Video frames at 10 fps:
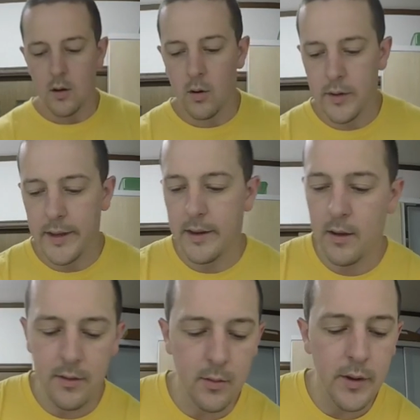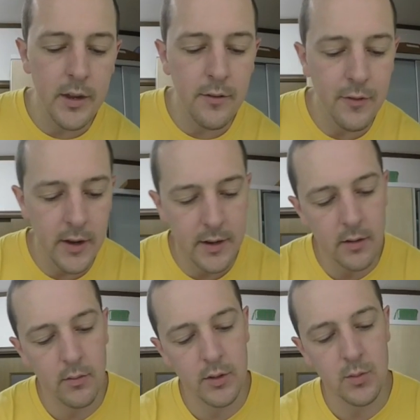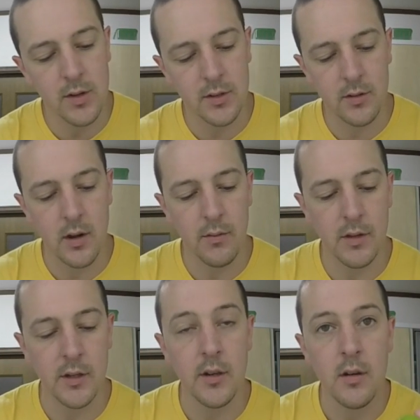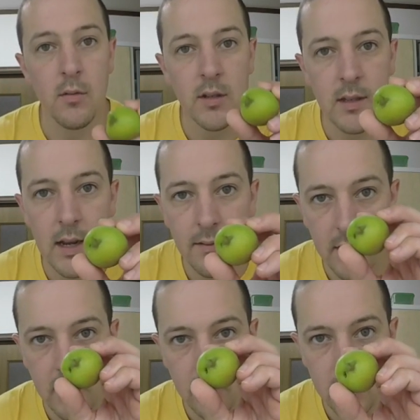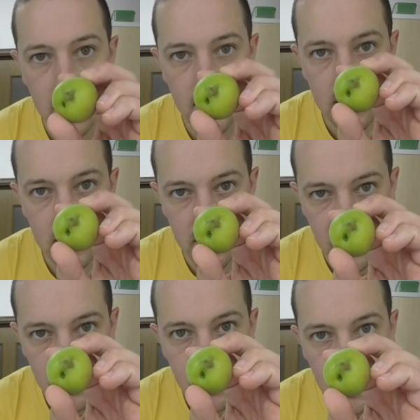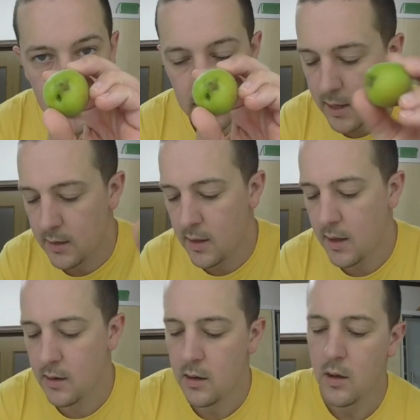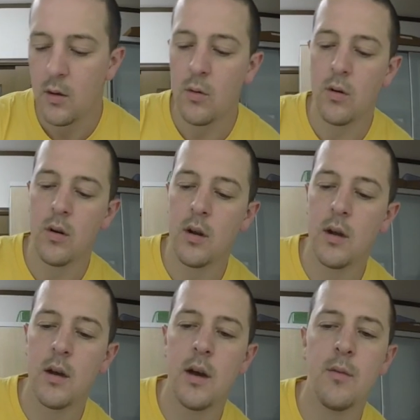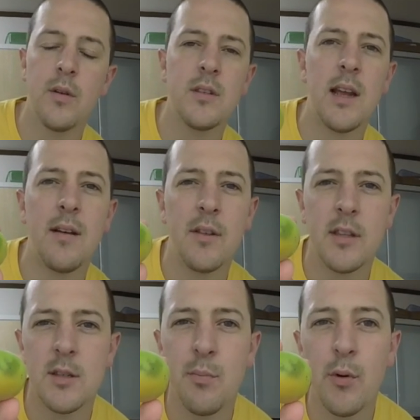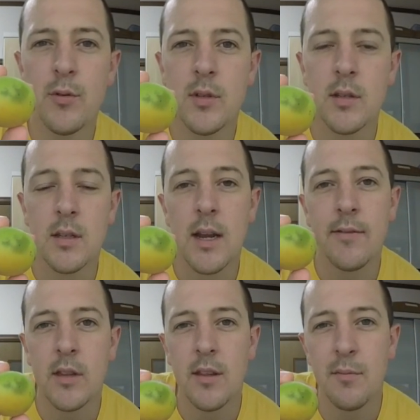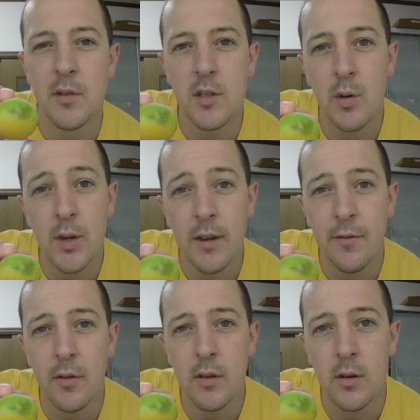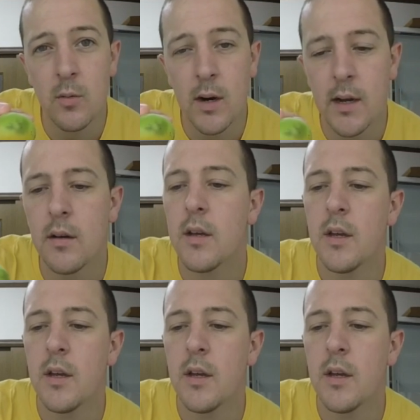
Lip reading: Okay, now the way you find out which ones are not really good are ones that have like little cuts and things and like that, or other ones that have like these bruises, and after they've been soaking for a little while,